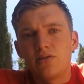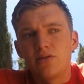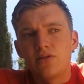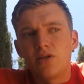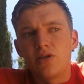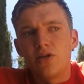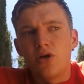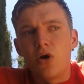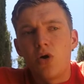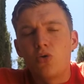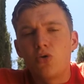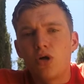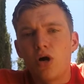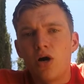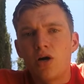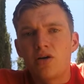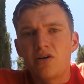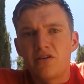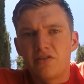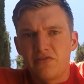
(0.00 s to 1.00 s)
to no
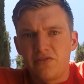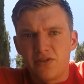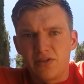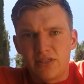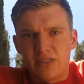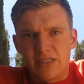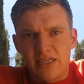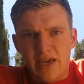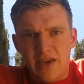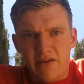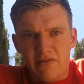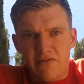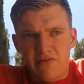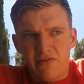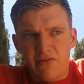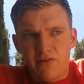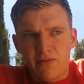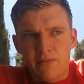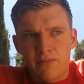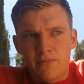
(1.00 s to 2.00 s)
longer feel safe.